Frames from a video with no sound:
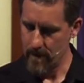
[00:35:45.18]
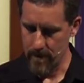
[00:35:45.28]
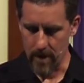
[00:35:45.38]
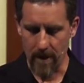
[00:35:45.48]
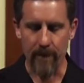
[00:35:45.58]

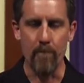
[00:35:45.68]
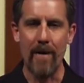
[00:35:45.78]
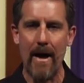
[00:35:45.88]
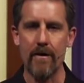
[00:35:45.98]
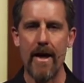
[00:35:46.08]
None of them
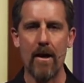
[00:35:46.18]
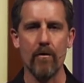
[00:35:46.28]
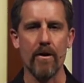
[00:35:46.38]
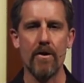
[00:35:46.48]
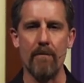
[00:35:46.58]
bowed down
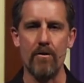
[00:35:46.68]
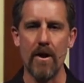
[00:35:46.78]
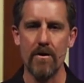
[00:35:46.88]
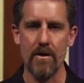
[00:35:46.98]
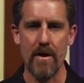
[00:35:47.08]
to accept
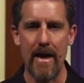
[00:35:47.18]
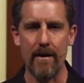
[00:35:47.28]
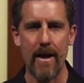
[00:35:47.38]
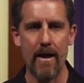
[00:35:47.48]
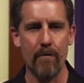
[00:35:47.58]
Jesus
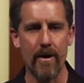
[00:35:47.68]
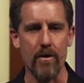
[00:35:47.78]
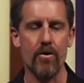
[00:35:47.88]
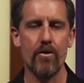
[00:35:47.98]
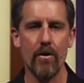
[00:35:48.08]
that day, but
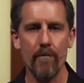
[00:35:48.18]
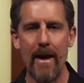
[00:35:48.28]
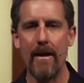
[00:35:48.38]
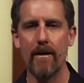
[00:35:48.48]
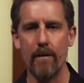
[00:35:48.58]
it sure
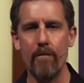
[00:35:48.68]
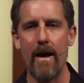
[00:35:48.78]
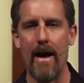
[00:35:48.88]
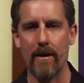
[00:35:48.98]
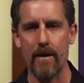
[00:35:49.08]
made an
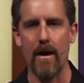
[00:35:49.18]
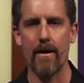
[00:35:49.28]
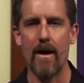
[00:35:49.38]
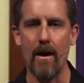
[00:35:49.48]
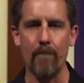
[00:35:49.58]
impact
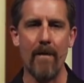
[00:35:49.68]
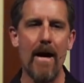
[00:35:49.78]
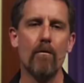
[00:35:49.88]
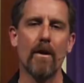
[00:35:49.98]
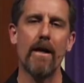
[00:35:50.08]
on
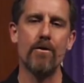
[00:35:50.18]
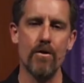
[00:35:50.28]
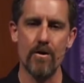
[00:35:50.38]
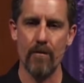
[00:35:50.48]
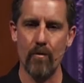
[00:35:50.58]
my
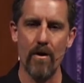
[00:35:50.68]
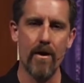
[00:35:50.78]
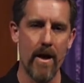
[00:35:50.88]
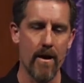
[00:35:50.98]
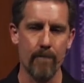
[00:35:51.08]
relationship with
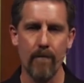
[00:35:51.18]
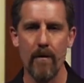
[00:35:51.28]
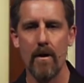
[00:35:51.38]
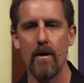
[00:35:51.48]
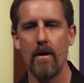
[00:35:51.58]
them,
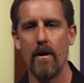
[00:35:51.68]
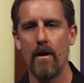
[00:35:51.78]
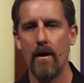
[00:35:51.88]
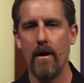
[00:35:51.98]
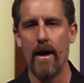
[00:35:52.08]

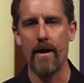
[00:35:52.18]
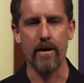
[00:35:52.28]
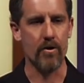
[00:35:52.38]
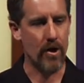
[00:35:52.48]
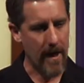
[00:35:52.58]
and
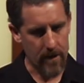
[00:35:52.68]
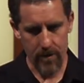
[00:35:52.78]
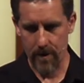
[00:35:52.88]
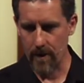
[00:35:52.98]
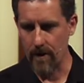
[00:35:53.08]
it
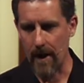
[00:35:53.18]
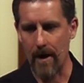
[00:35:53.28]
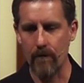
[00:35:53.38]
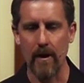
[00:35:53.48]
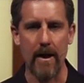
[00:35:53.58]
changed
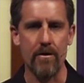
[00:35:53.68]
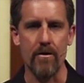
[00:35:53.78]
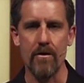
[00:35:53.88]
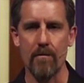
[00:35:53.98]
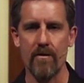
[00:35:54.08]
our
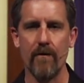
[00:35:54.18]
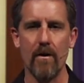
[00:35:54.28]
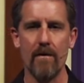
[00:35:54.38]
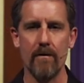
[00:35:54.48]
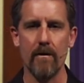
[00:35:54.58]
relationships
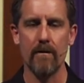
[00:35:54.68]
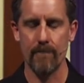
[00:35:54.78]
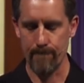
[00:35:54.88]
forever.